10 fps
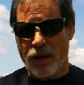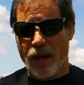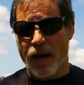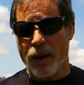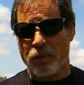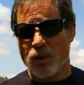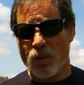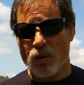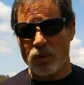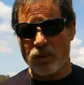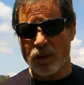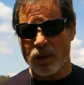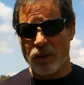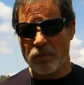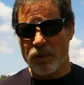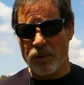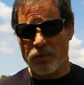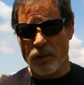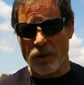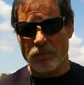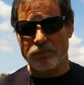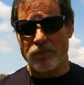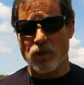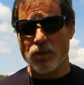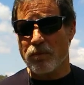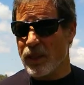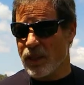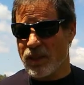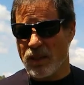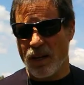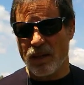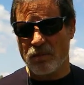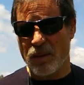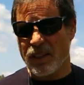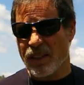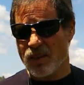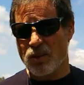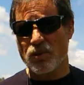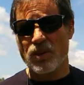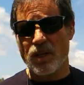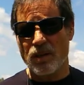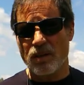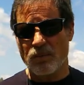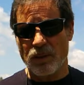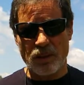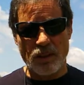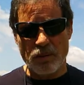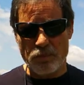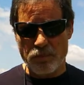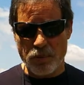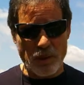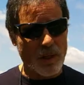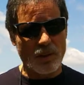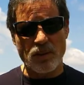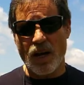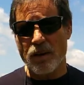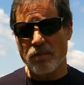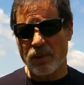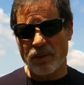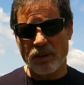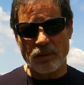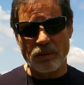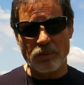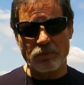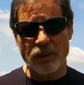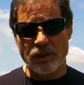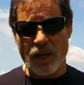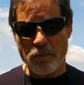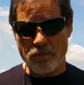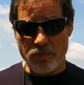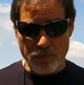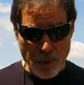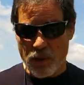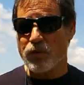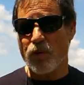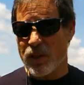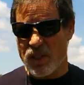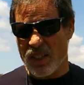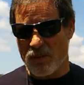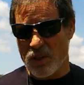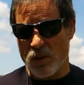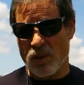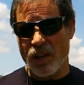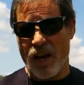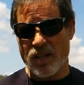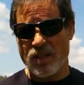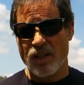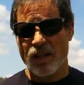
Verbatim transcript: I am going to hold um, the um, Zoom meetings on Monday and Tuesday in the particular time uh, time periods for each individual class,